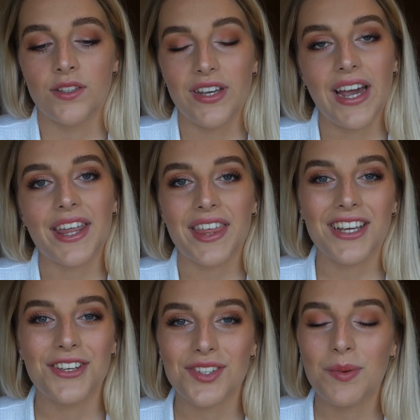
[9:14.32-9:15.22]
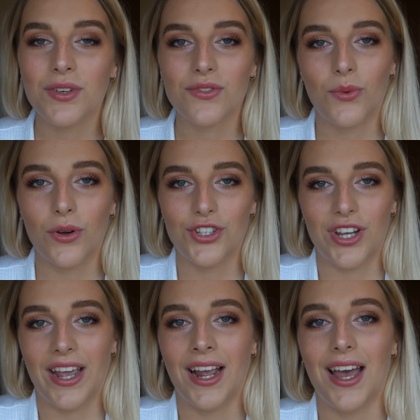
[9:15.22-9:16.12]
So yeah, thank you so much for
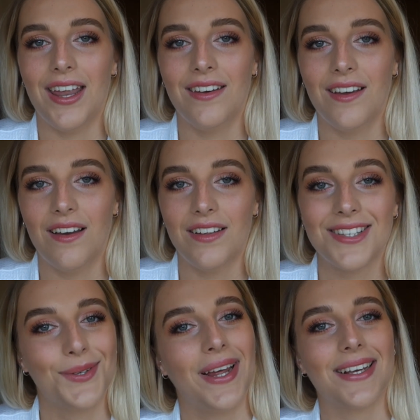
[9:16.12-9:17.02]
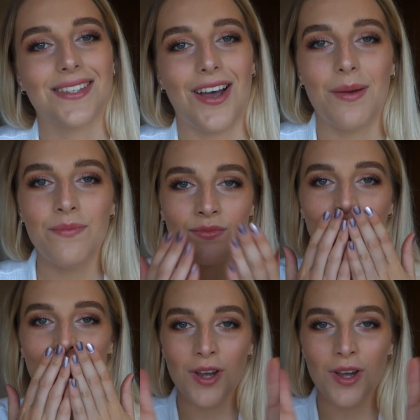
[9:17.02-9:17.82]
watching, and until next time,